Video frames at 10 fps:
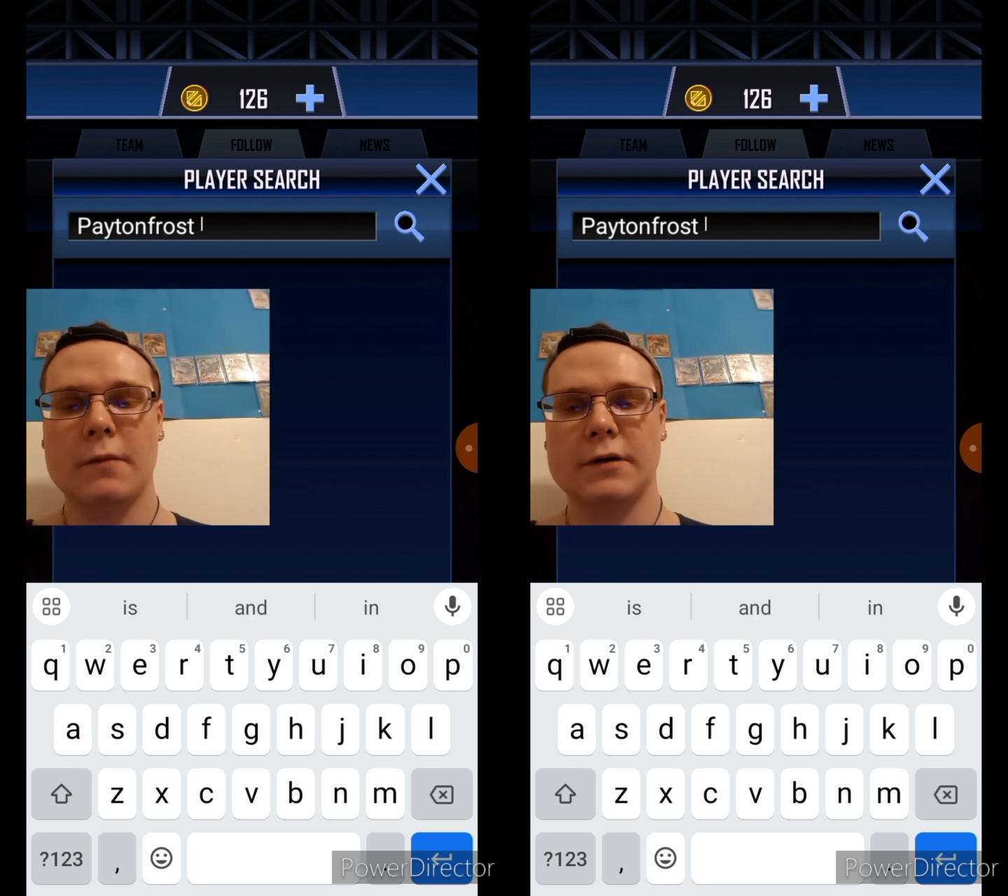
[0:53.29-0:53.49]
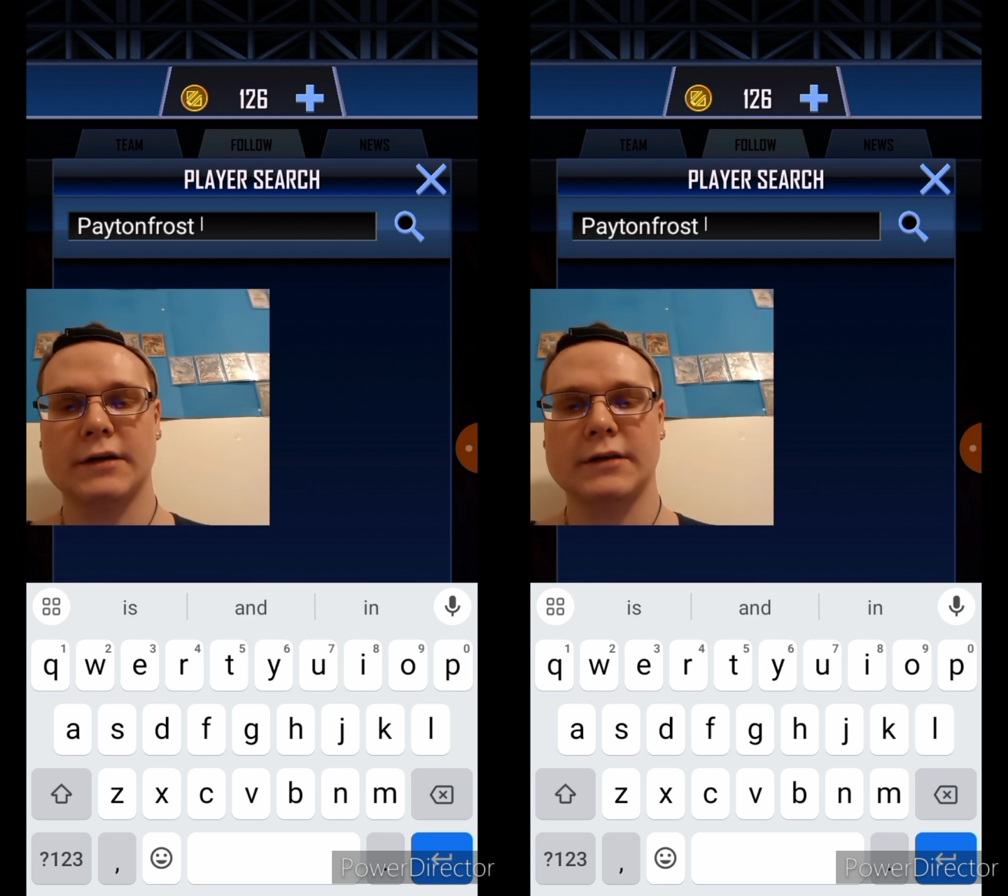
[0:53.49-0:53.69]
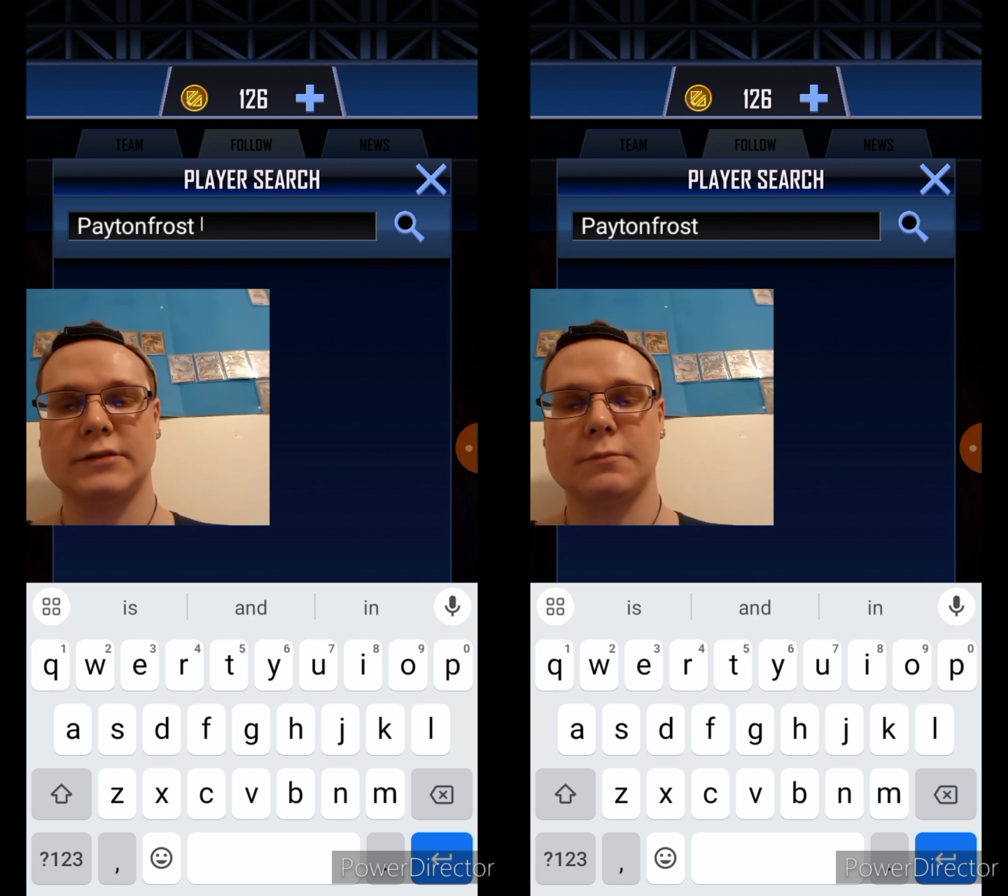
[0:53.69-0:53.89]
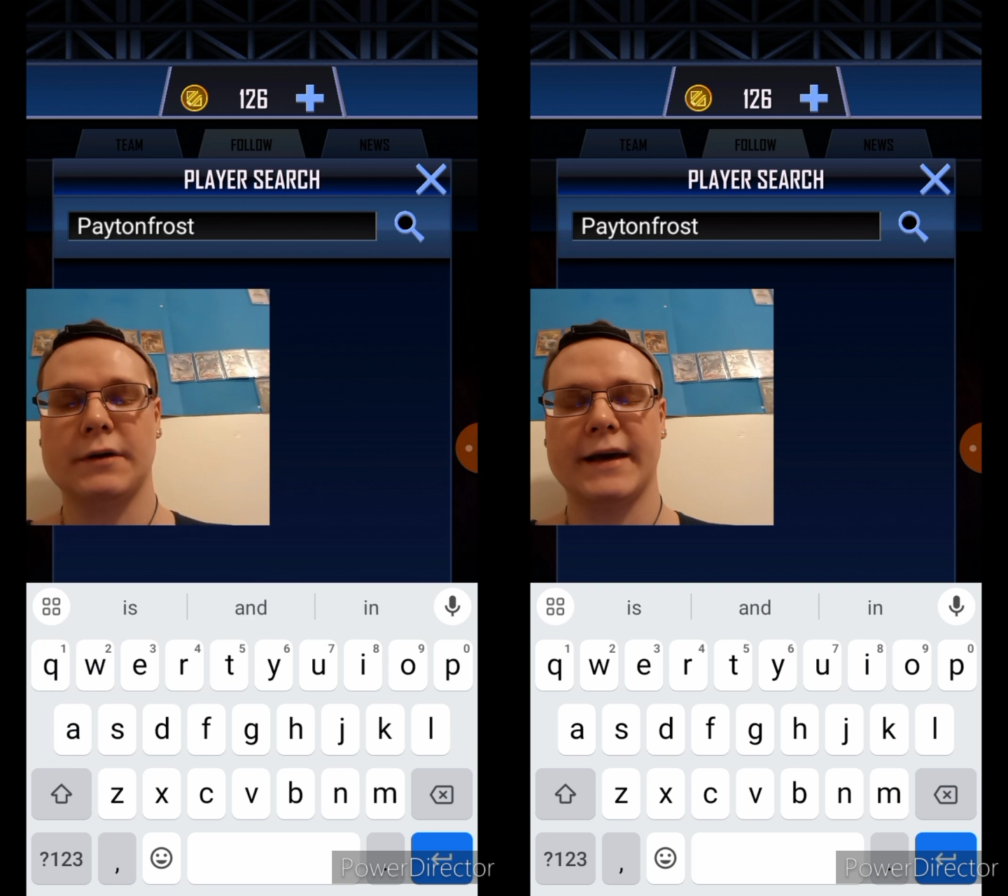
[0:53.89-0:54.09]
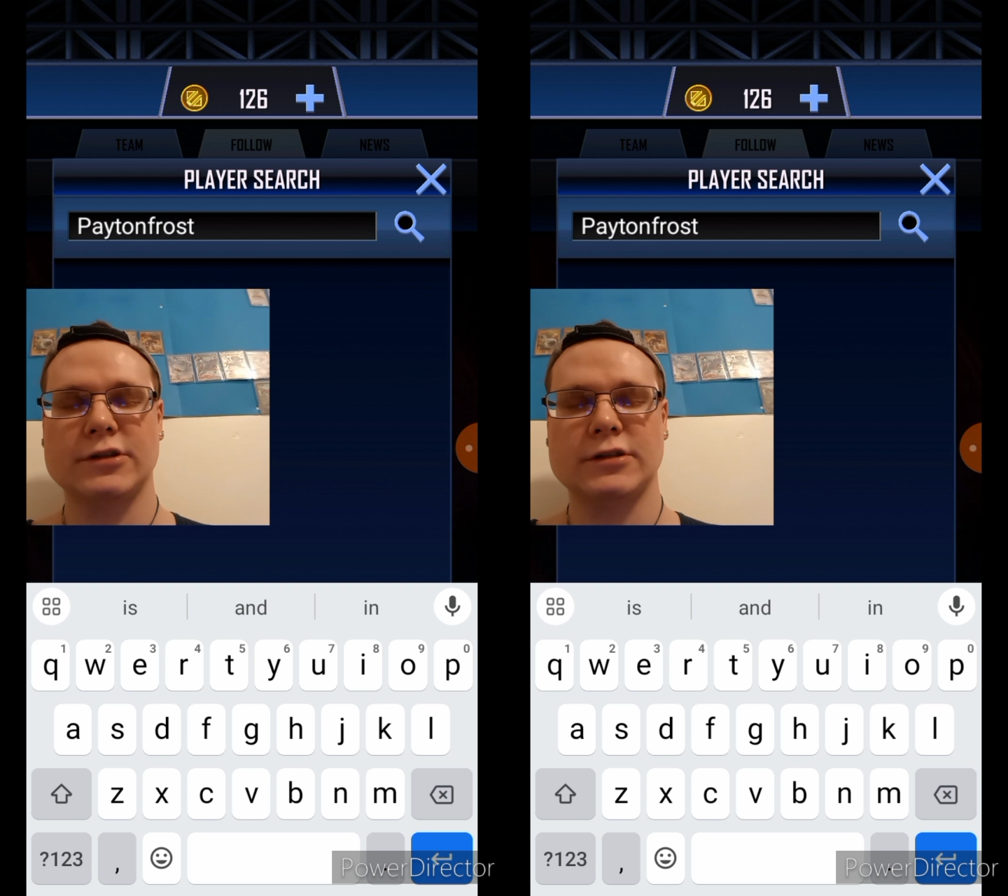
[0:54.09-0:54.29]
But yeah, uh, but
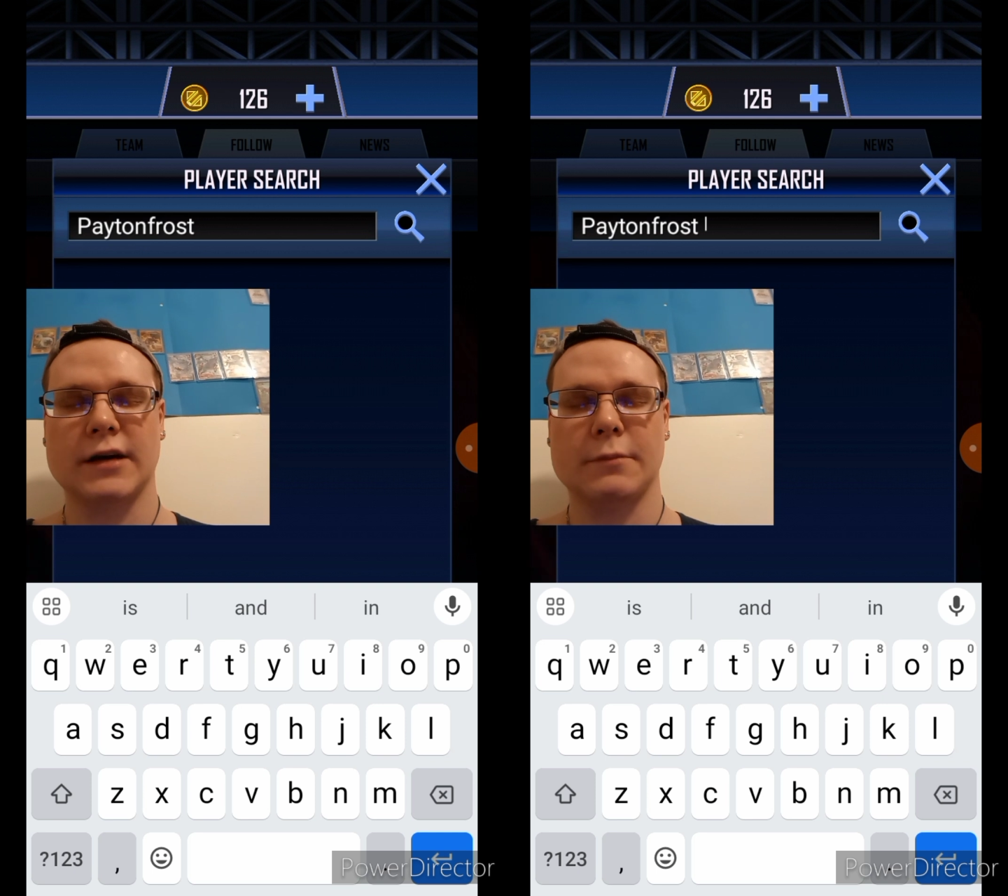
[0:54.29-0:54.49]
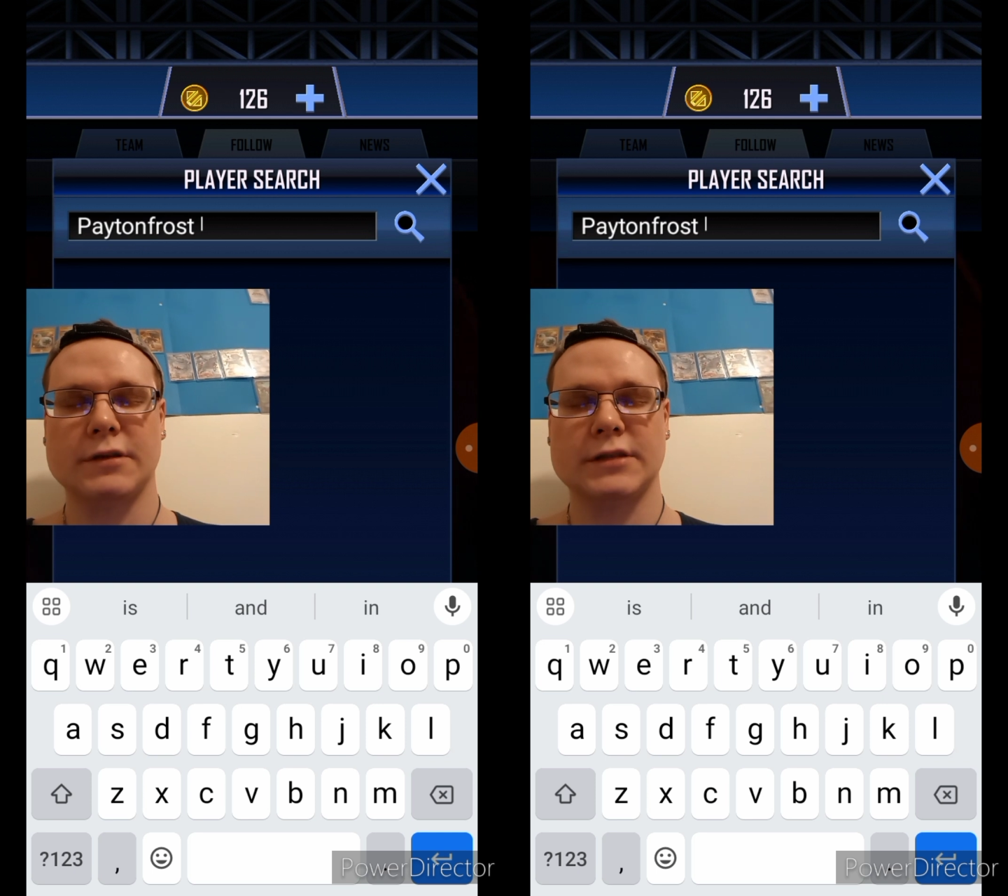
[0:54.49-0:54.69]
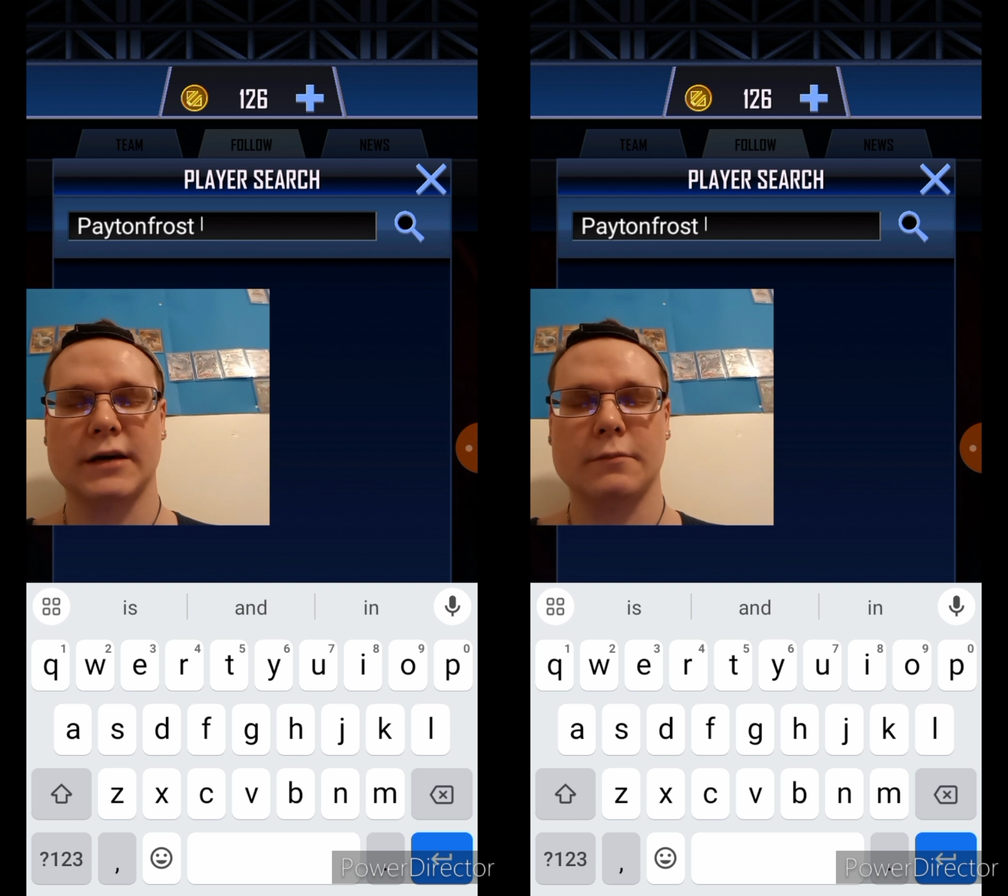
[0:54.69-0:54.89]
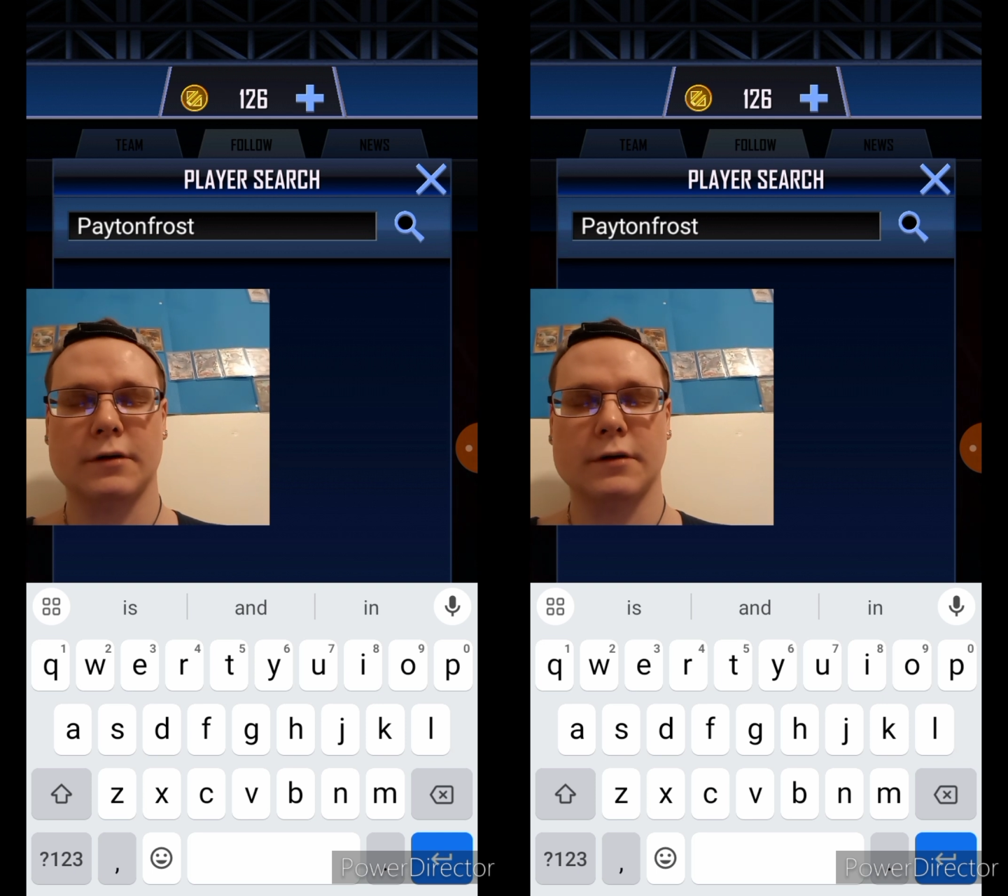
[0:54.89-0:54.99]
yeah, just type, but type,